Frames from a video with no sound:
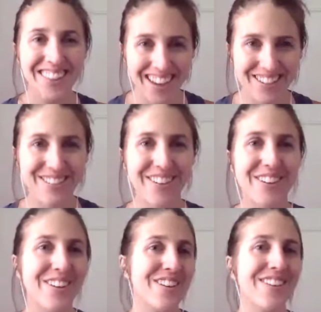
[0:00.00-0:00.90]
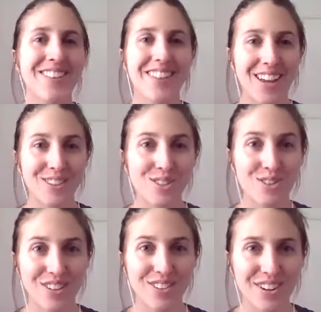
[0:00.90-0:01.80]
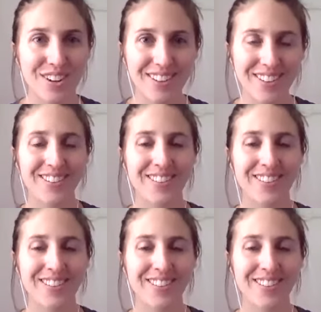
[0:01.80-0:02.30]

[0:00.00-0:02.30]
that triggered that stressor.